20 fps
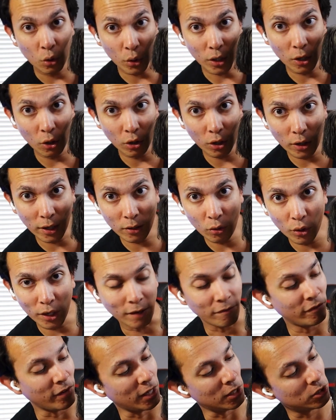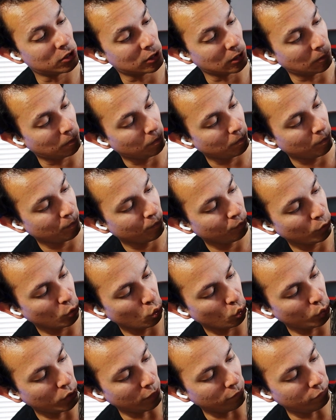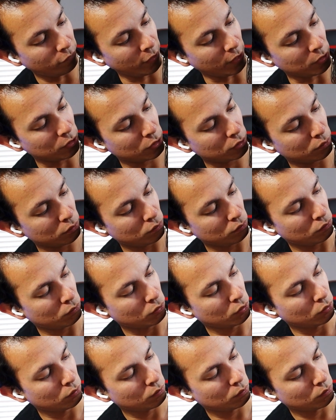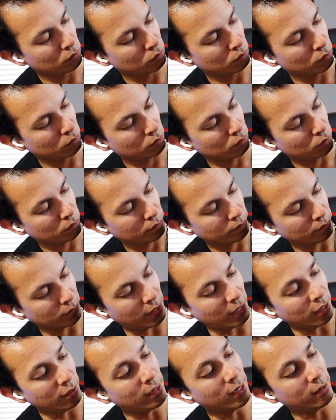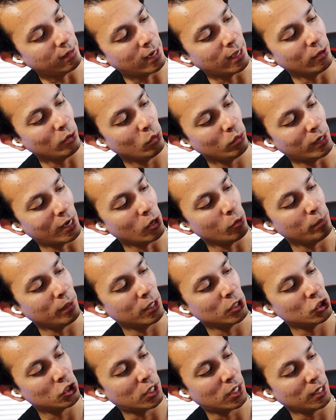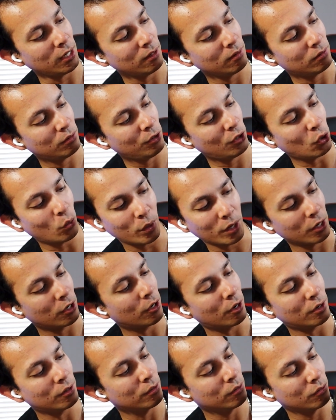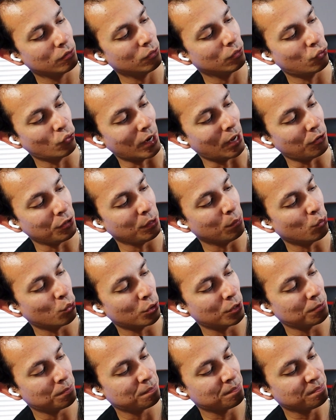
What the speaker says: Look at that face. Look at that face. Now you're being shy. You don't want to growl anymore.